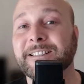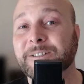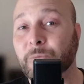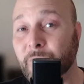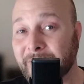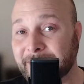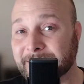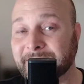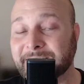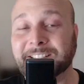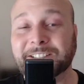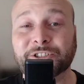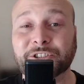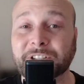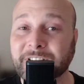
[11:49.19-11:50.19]
weekly,
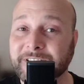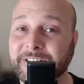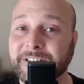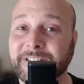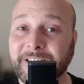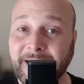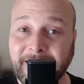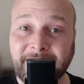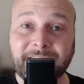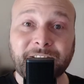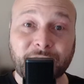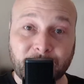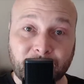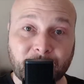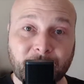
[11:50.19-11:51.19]
just like
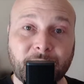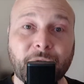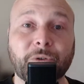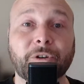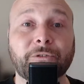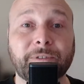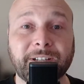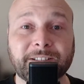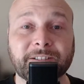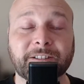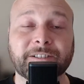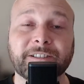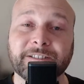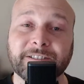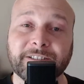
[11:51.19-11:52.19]
you, who are
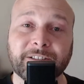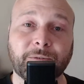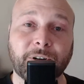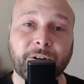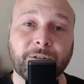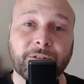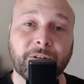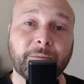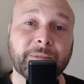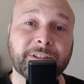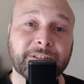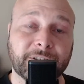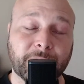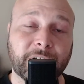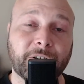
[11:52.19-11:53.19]
researching Stillwater, Oklahoma, and
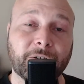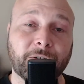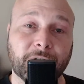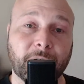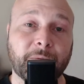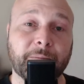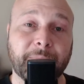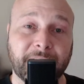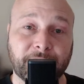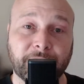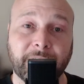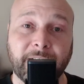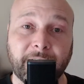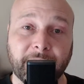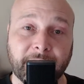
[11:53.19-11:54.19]
Stillwater, Oklahoma metro
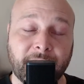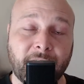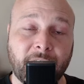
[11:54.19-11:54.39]
area.